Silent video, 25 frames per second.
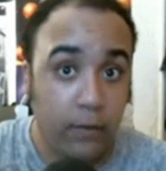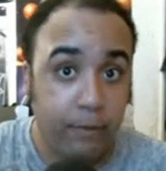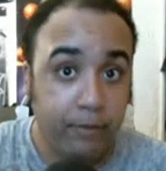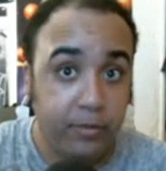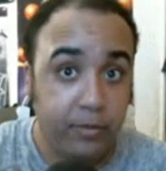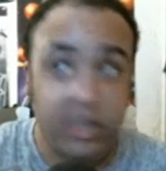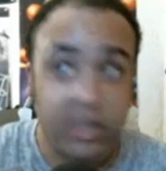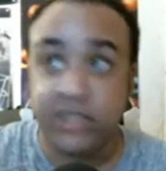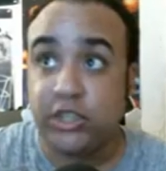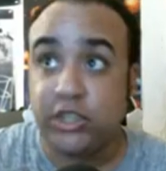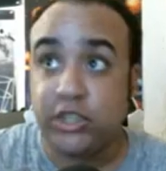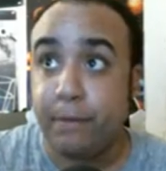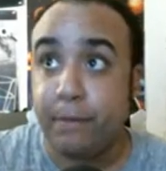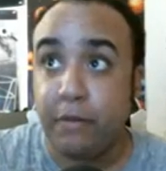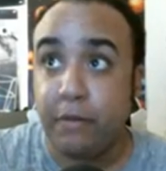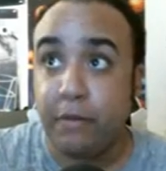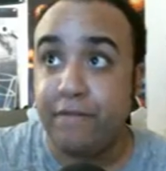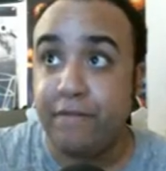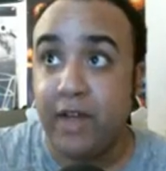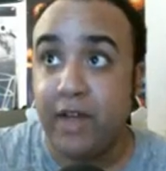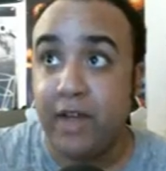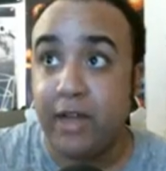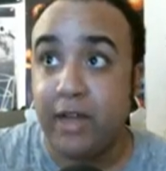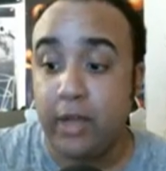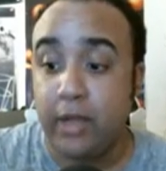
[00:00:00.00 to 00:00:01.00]
the simple
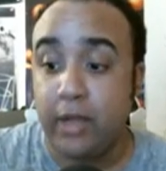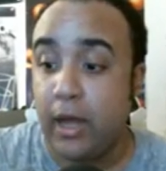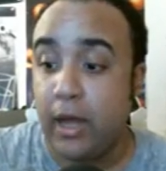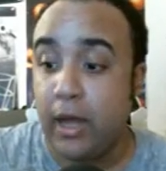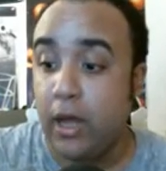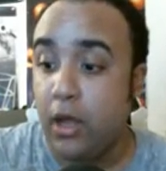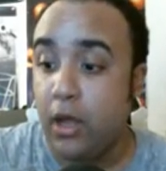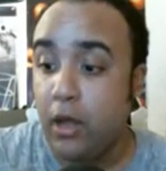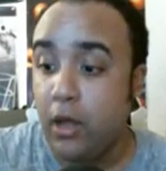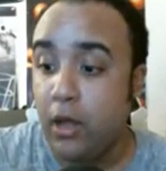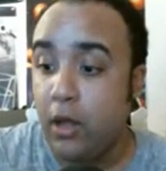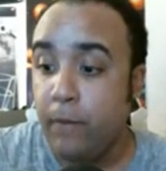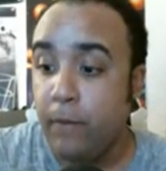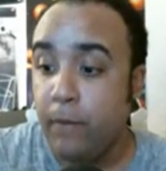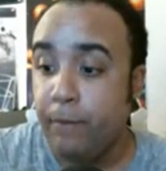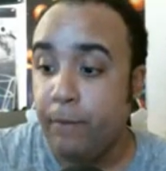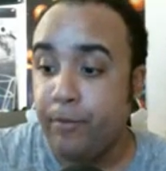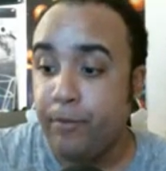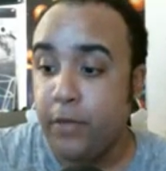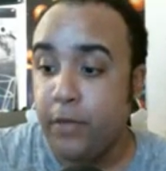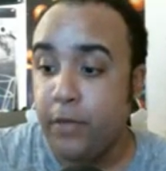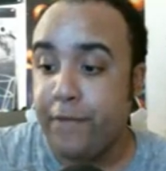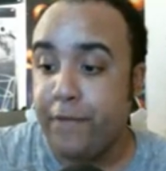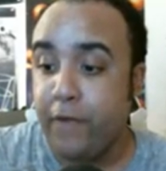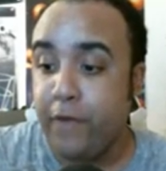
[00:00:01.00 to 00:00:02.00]
fact that
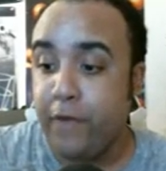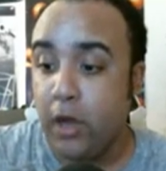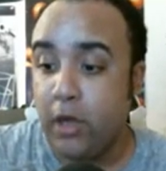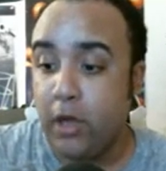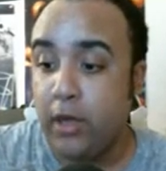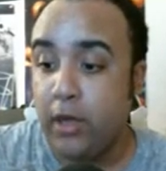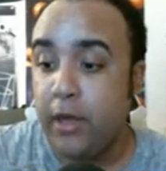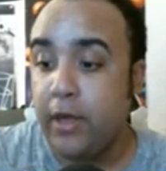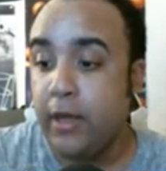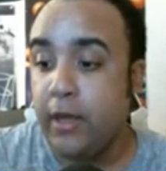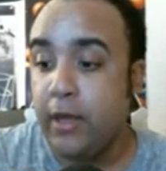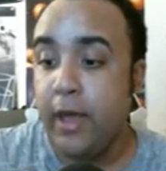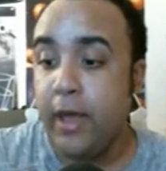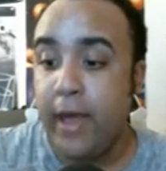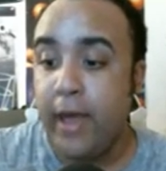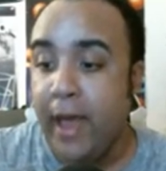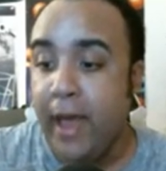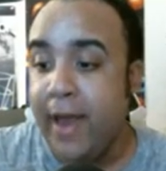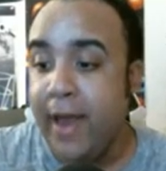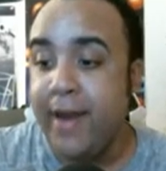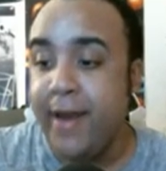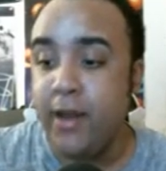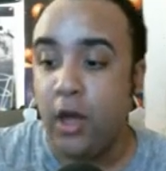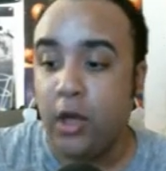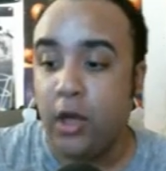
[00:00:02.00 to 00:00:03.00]
they're fucking
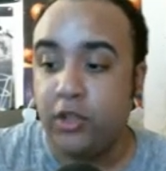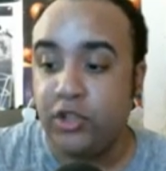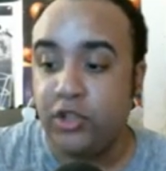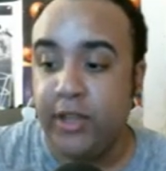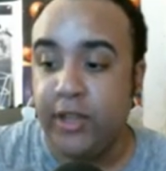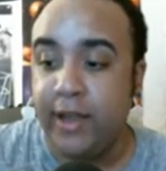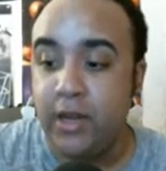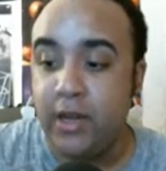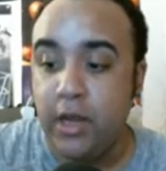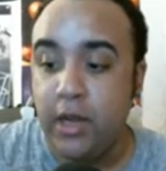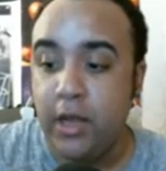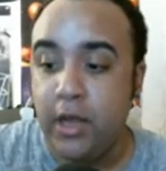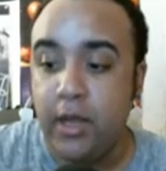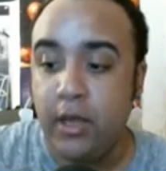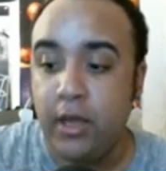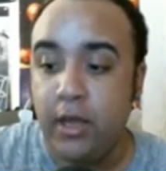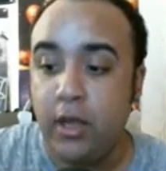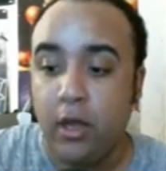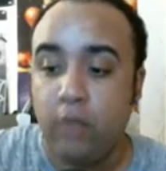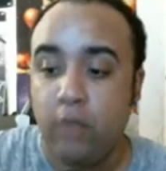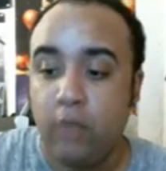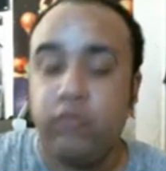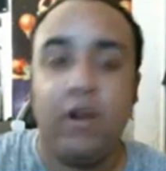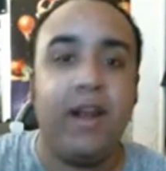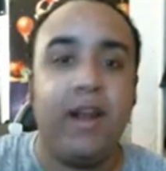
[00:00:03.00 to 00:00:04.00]
hating on JD
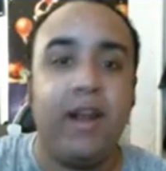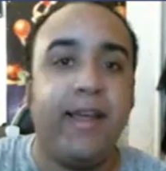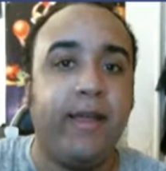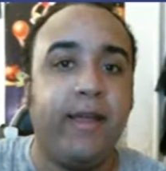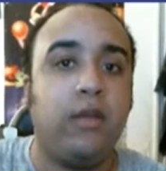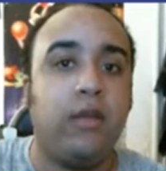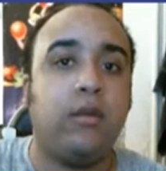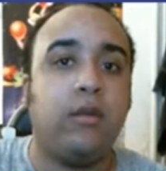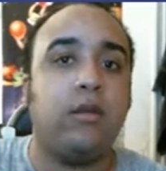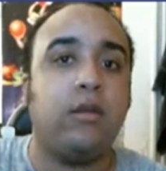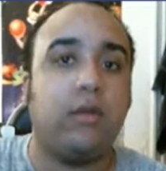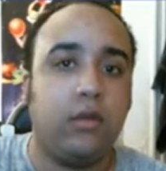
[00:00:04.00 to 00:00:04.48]
really